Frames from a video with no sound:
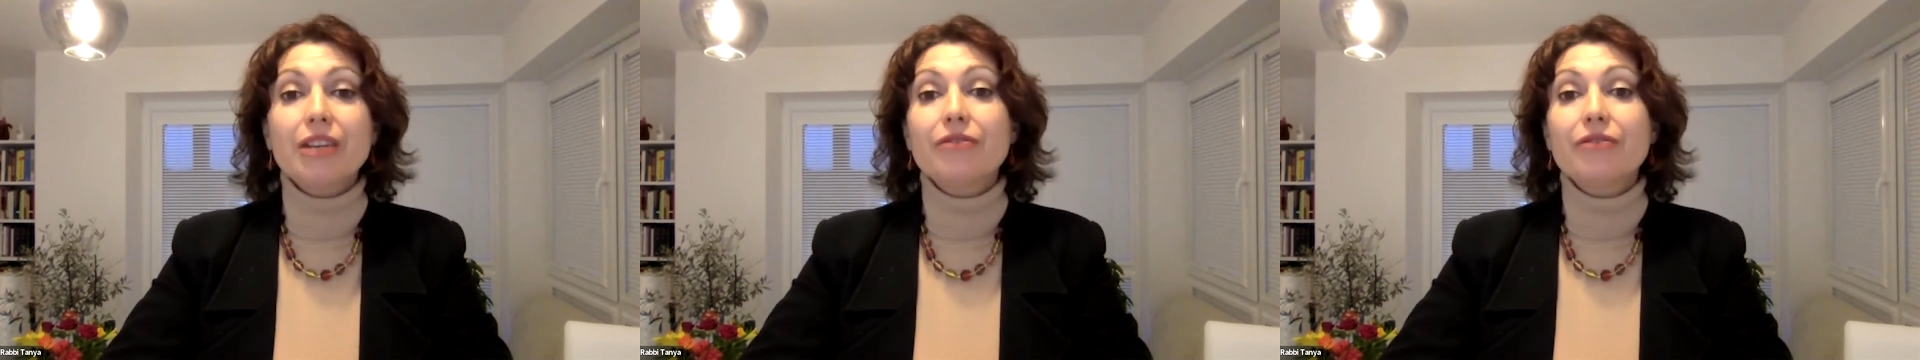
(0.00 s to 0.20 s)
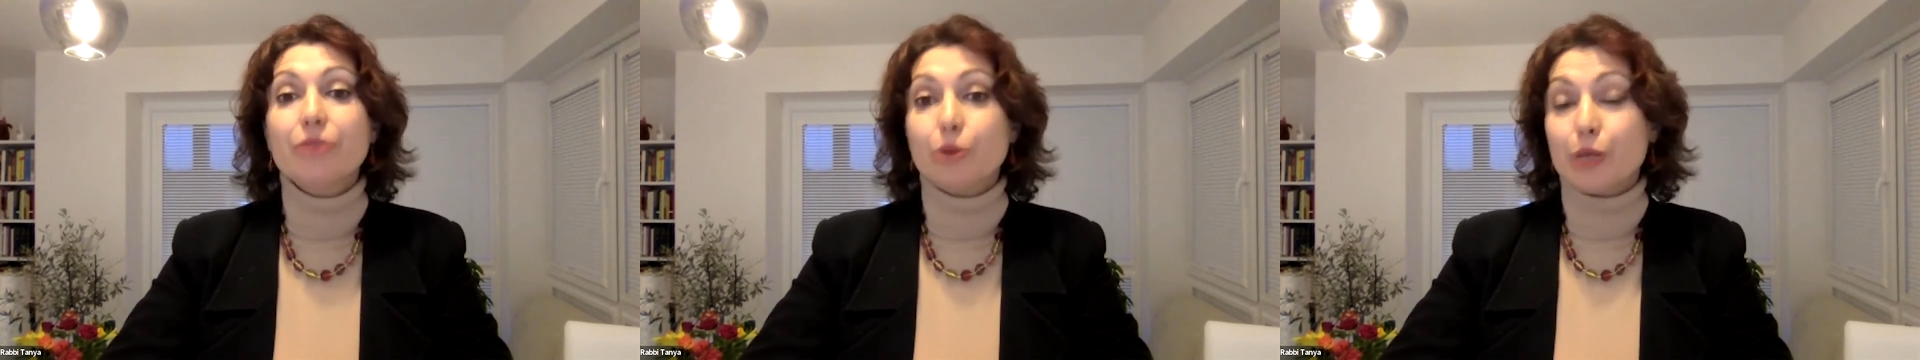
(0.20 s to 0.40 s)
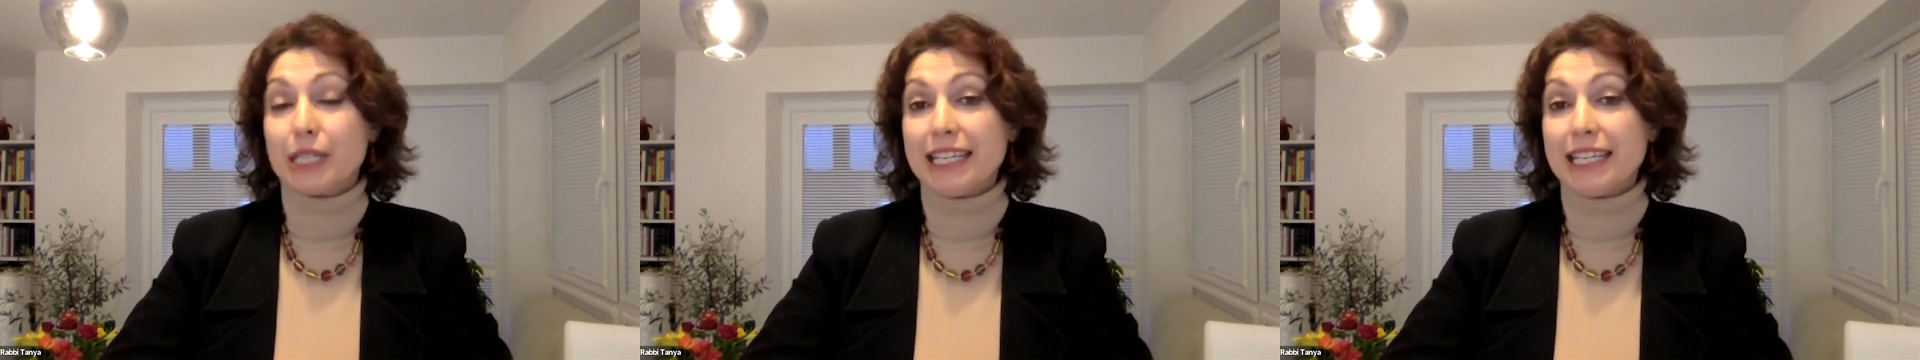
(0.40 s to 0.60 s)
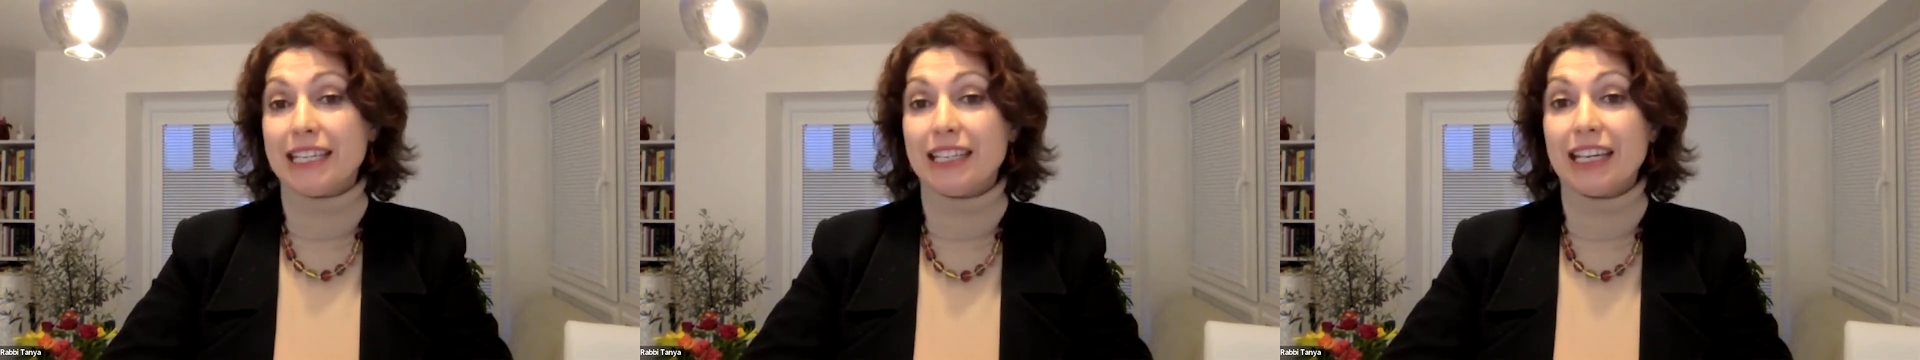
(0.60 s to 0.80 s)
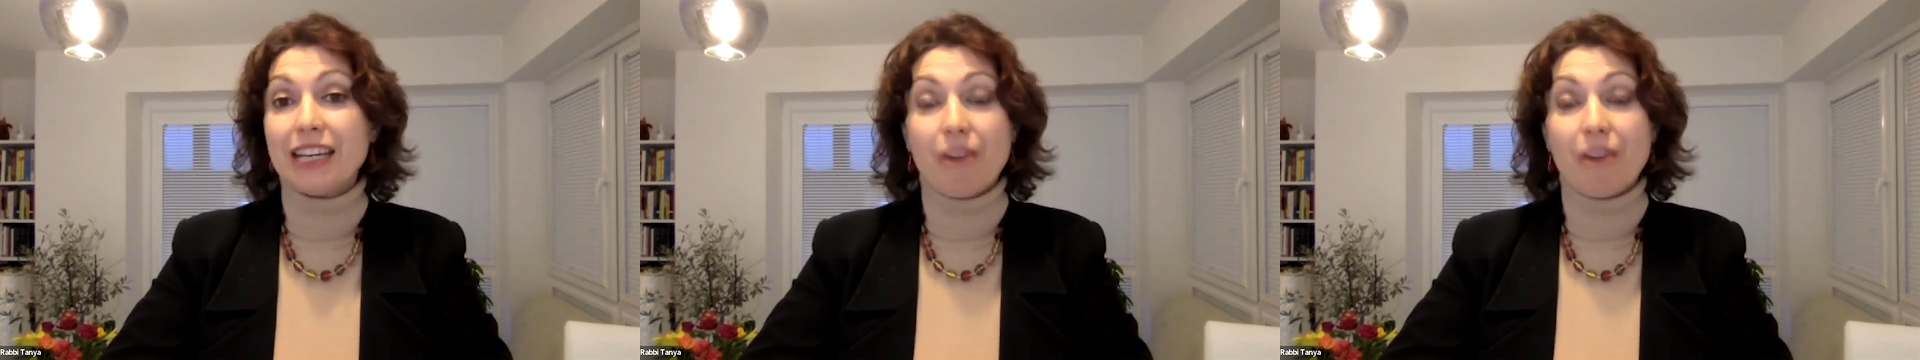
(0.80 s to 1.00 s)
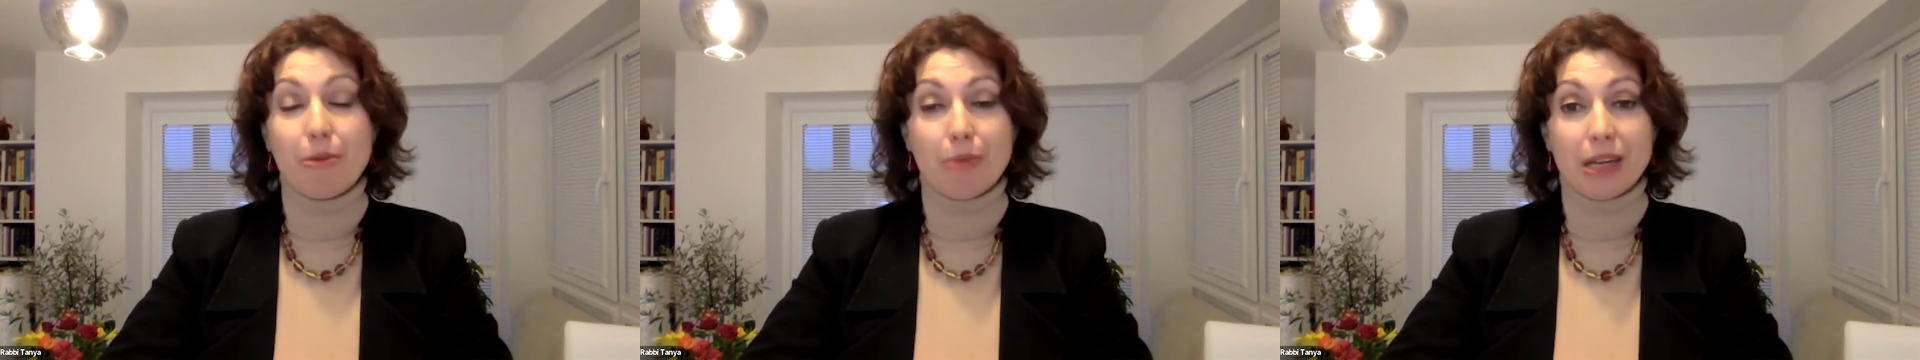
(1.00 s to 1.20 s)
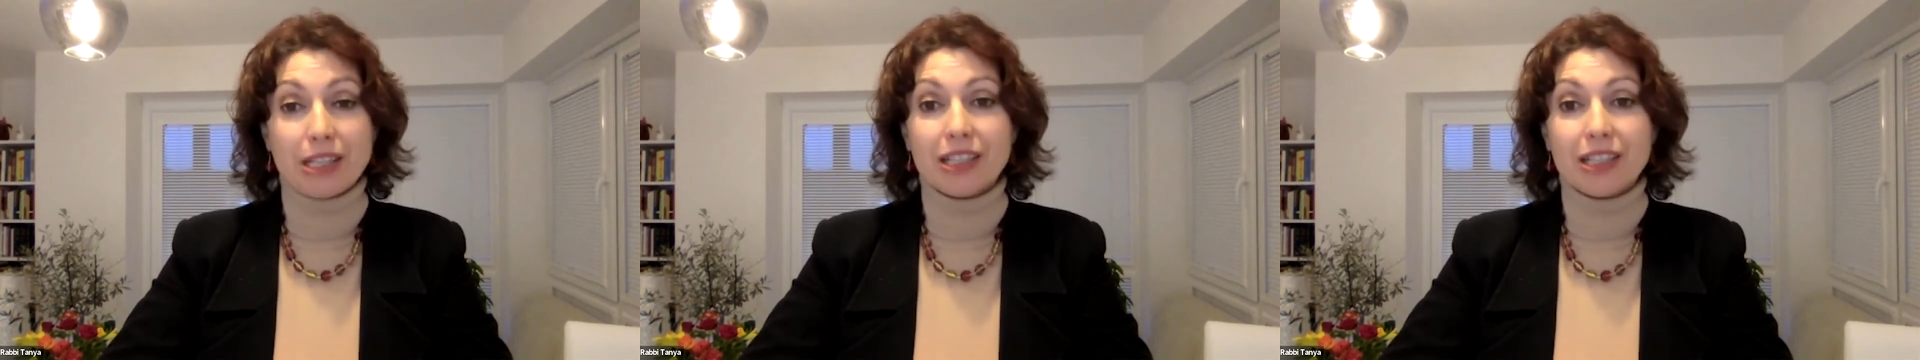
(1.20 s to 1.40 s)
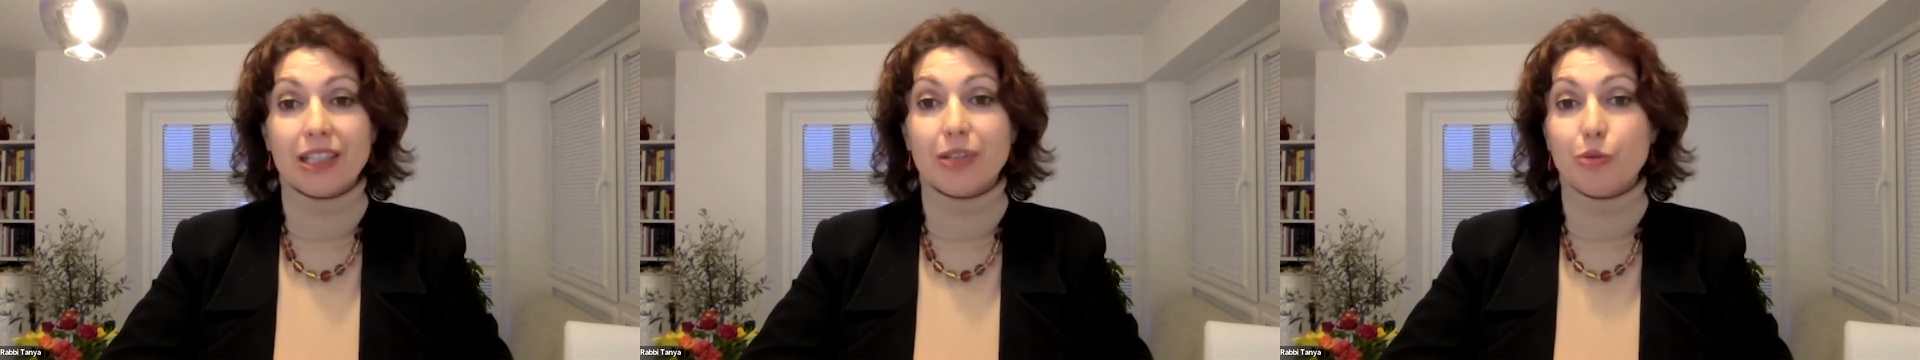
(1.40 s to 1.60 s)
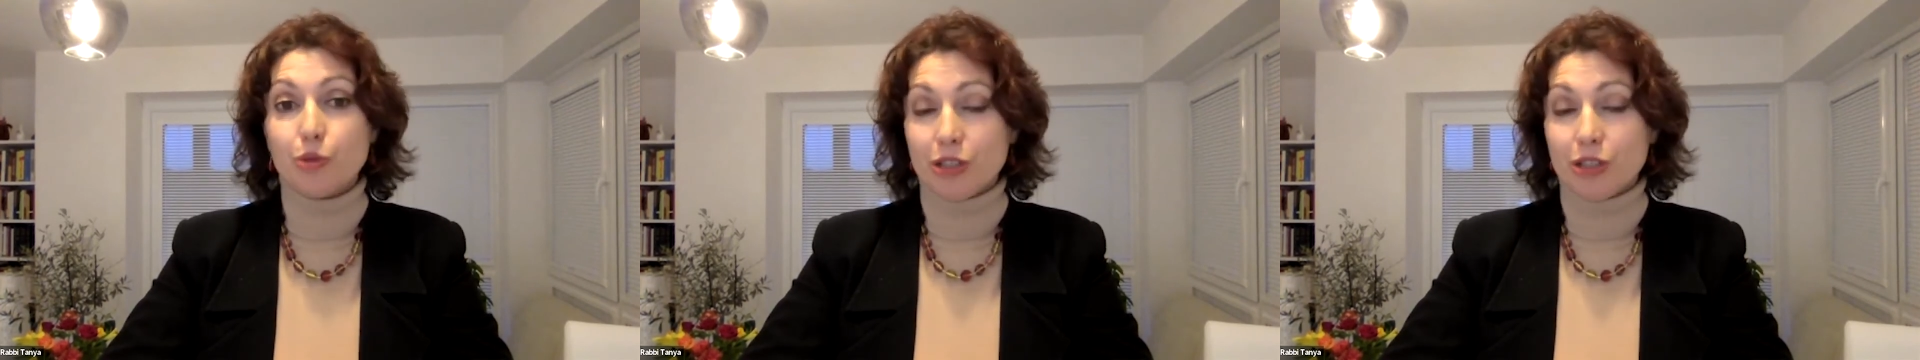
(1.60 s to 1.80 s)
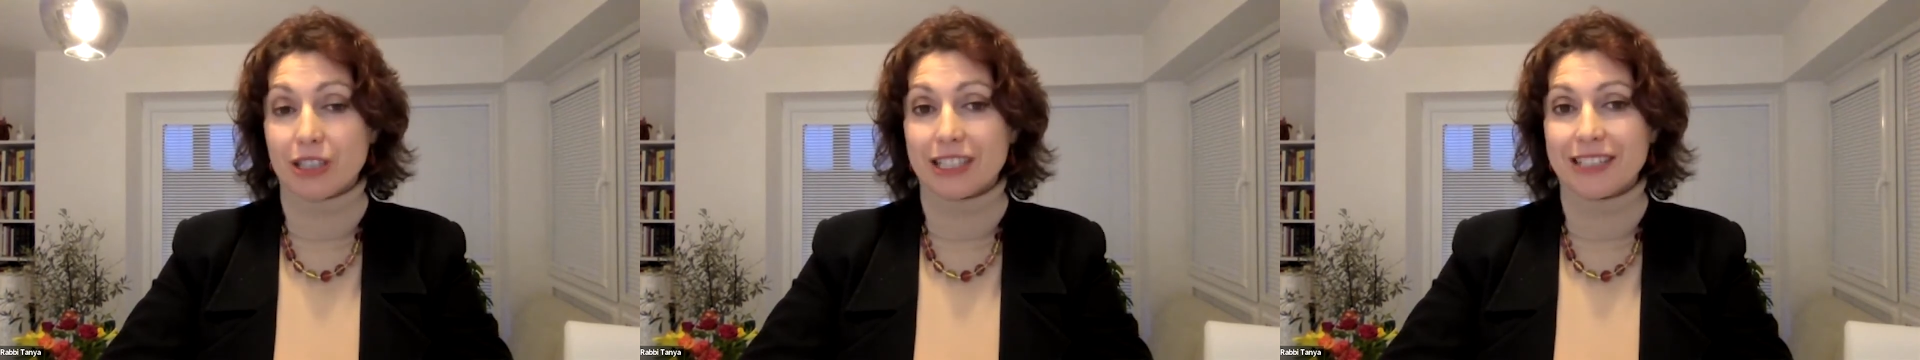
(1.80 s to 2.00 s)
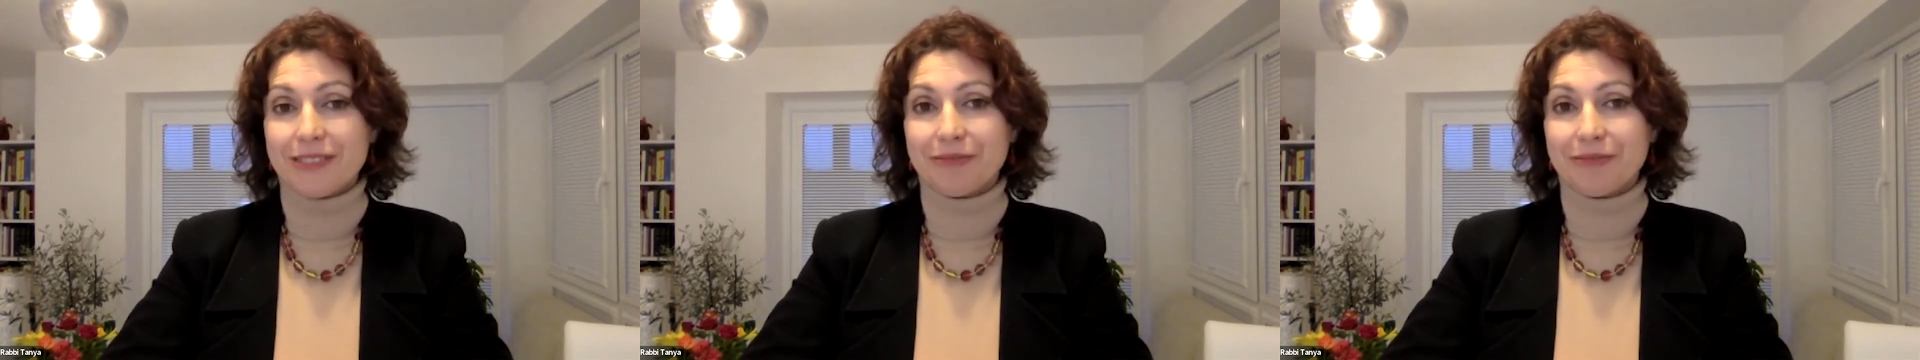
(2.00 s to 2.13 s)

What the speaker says: 14 environmental awards.